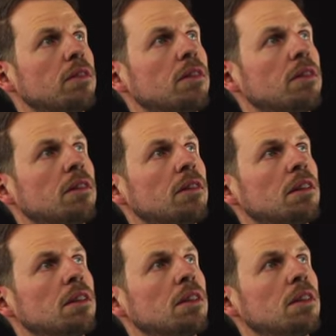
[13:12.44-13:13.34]

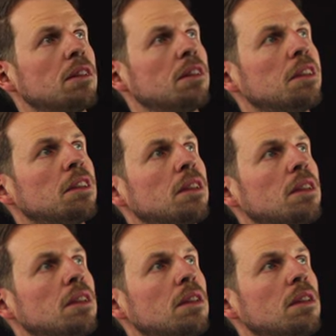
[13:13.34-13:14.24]

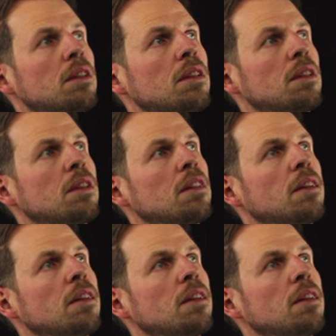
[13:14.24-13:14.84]
(silence)